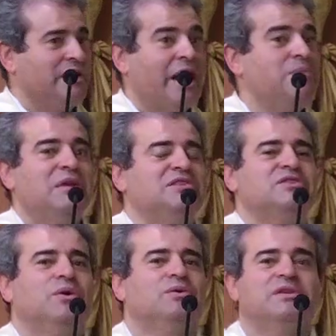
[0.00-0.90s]
8 minutes
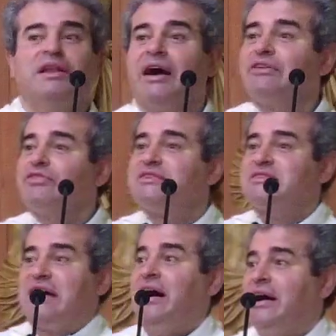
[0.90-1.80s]
old. The light of the
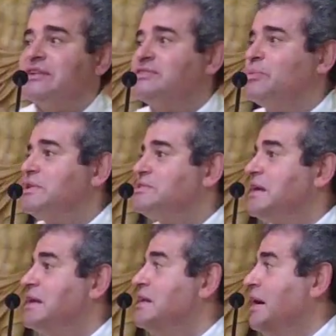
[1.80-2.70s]
stars that we
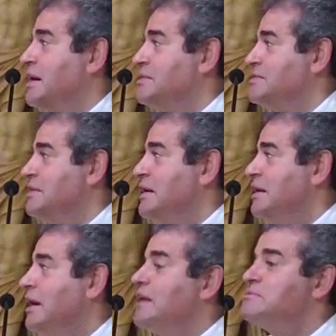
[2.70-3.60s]
see at night
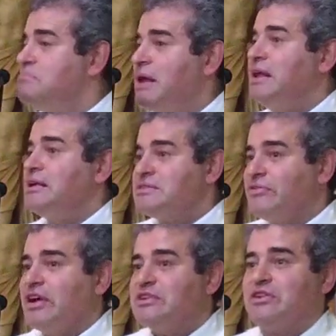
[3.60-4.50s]
is millions of
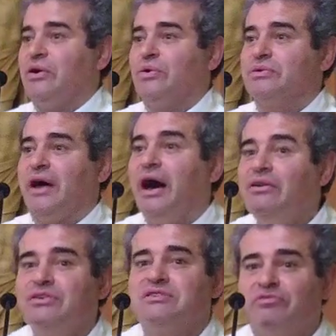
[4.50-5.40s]
years old,
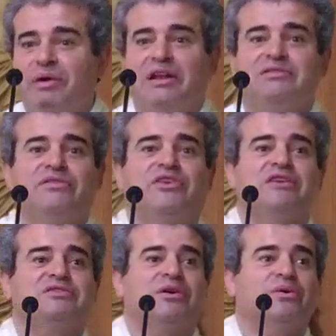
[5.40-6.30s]
hundreds of millions of
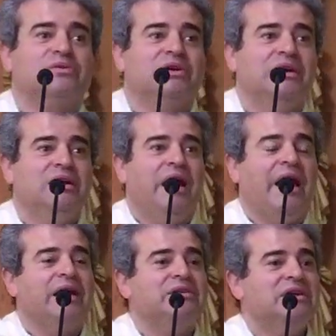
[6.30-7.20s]
years old.
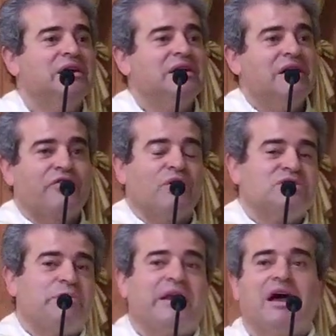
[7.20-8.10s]
And, of course,
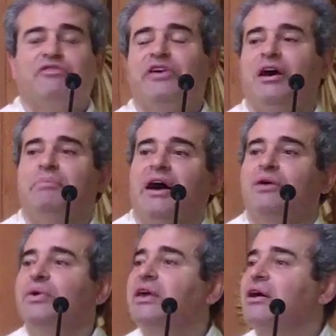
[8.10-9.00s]
depending how far
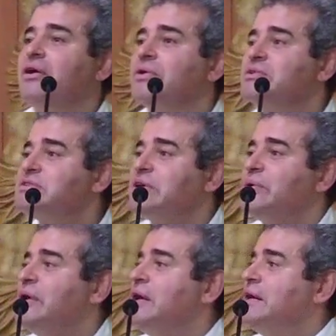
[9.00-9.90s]
back we go.
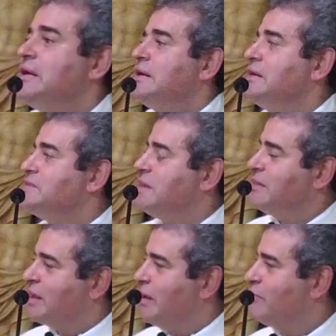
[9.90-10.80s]
So, you see,
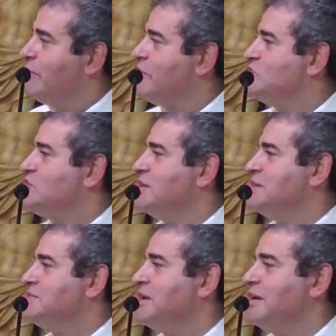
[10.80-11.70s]
the gift of
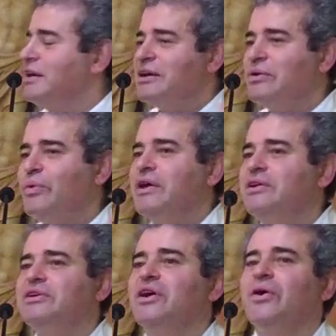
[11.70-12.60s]
agility, we
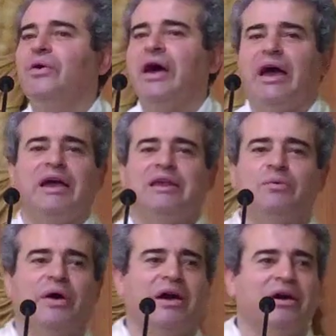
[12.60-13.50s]
could go
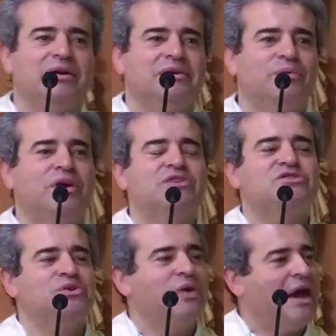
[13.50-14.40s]
anywhere. We could
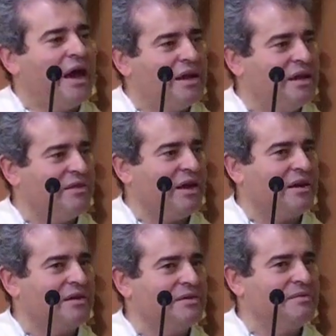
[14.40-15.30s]
do
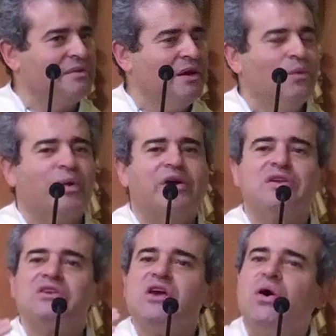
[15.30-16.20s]
anything. We could
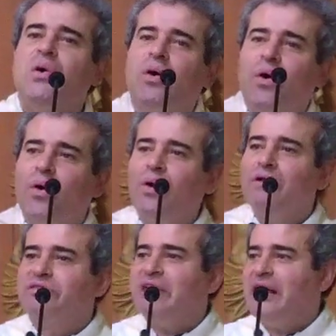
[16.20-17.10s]
know
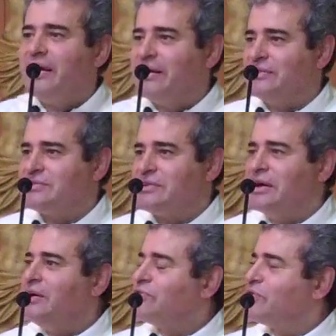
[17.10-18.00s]
all things
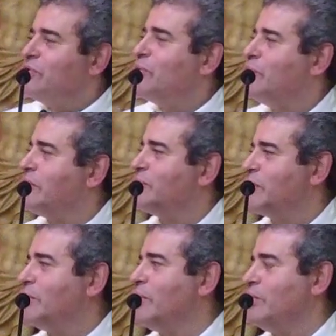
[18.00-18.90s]
through what we
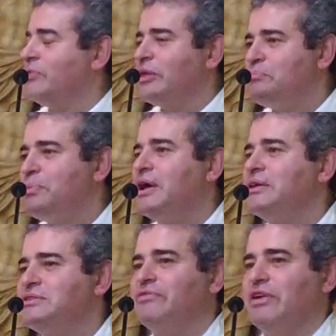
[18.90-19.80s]
call the
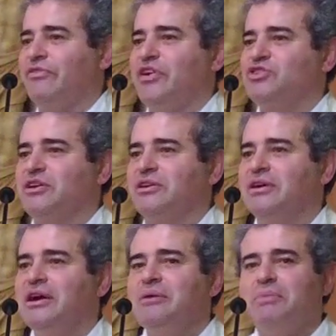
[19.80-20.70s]
beatific
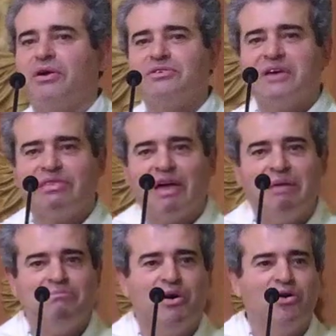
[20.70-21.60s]
vision. Because at
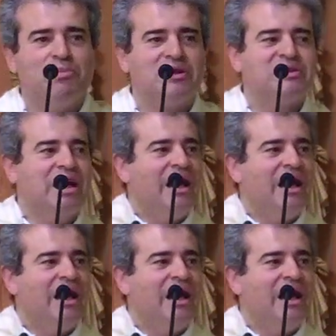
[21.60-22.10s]
that moment,